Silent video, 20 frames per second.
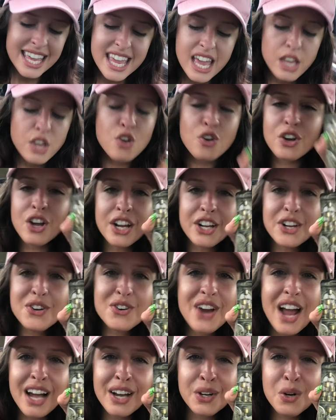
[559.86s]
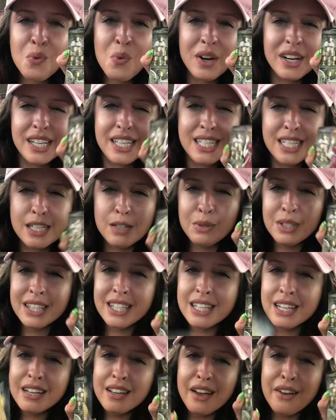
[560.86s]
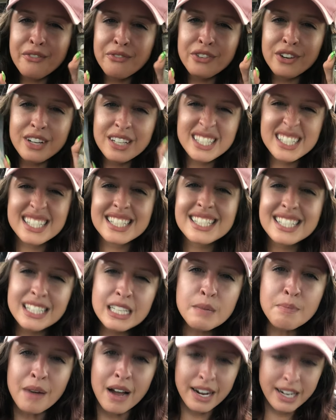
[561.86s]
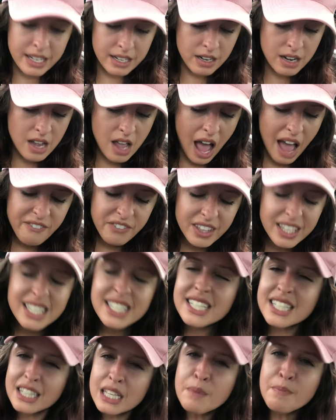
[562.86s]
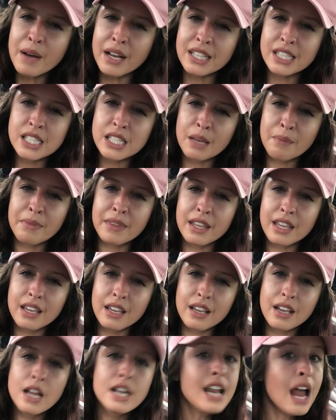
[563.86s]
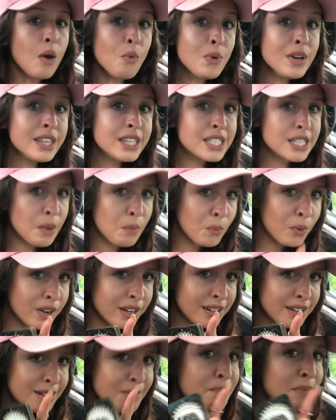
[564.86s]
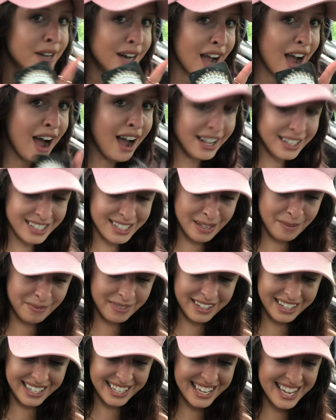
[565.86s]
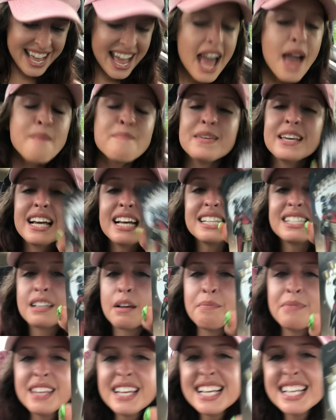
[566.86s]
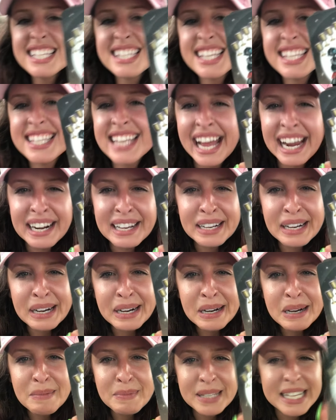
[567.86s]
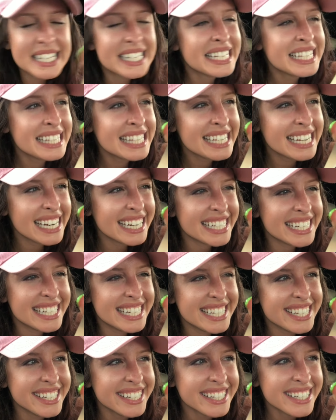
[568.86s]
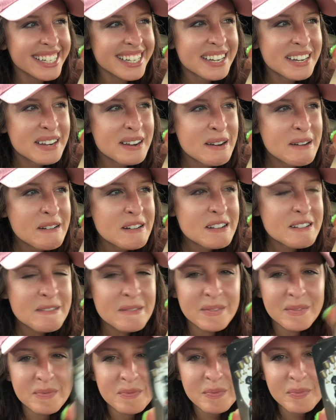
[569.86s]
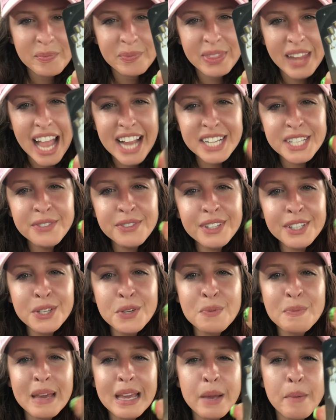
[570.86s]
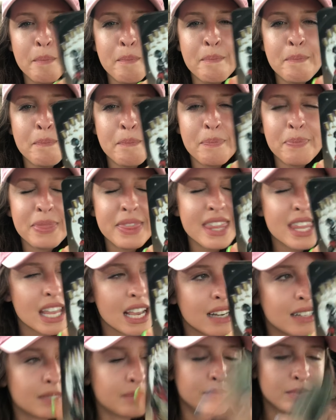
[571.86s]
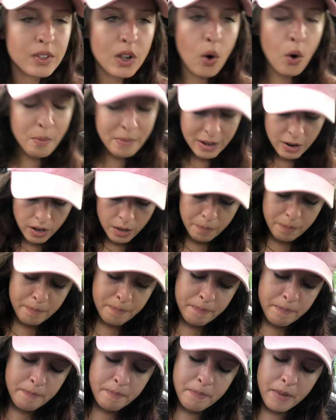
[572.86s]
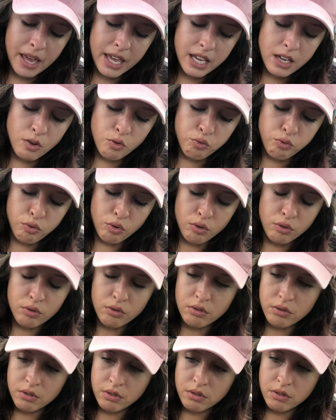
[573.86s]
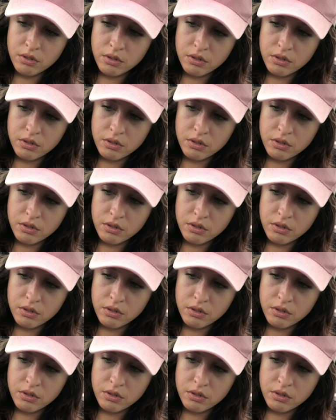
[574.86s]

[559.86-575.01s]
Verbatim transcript: Yeah, you're you're not gonna want to deal with it at first. Sleep on it. I feel like sleep on something, not with someone, but on something, because something is the Ten of Cups. Is this that idea? I just feel like you make. I'm hearing bankroll.